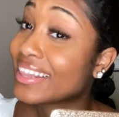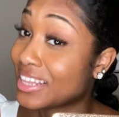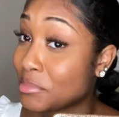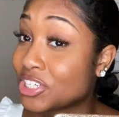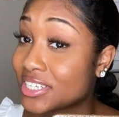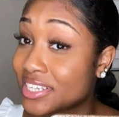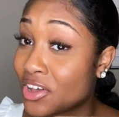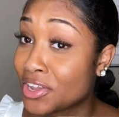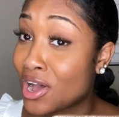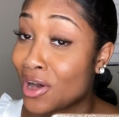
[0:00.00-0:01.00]
let me just tell
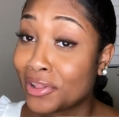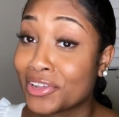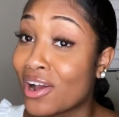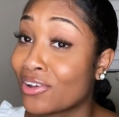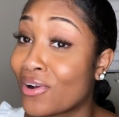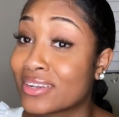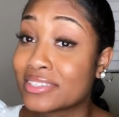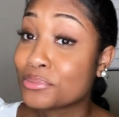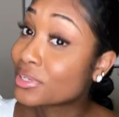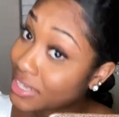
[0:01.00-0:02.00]
y'all y'all are going
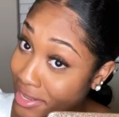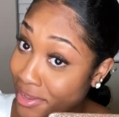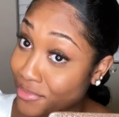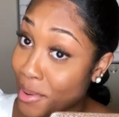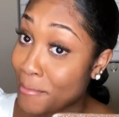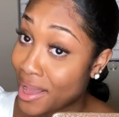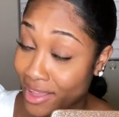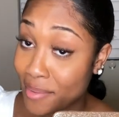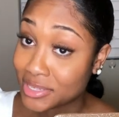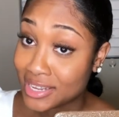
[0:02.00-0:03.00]
to love my
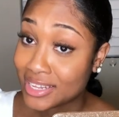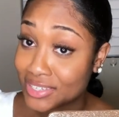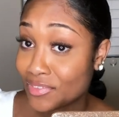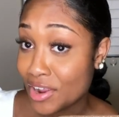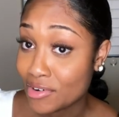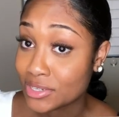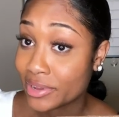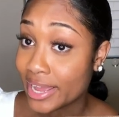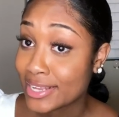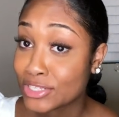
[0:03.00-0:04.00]
amazon's favorites
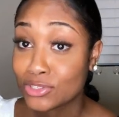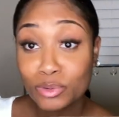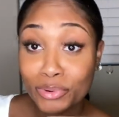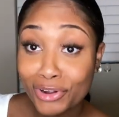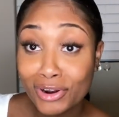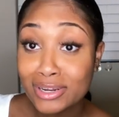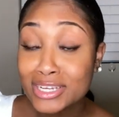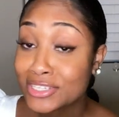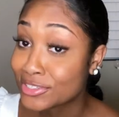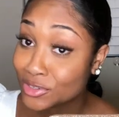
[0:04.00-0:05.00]
okay super
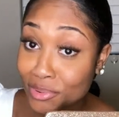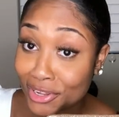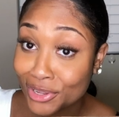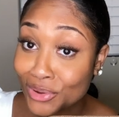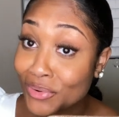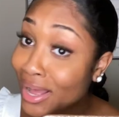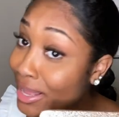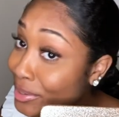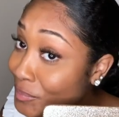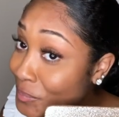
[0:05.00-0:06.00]
girly super cute
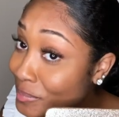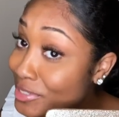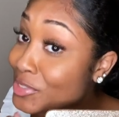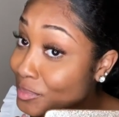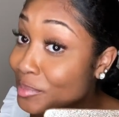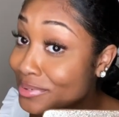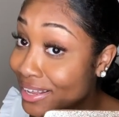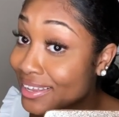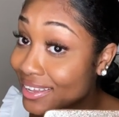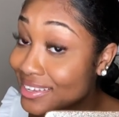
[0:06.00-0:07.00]
super
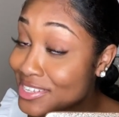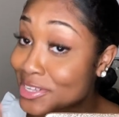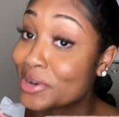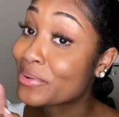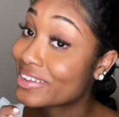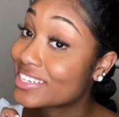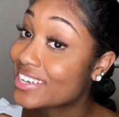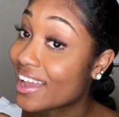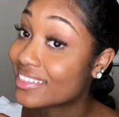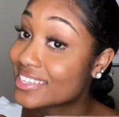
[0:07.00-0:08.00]
blingy so
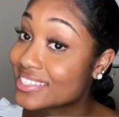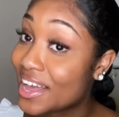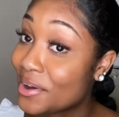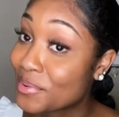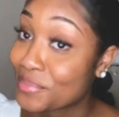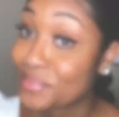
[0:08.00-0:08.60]
check this out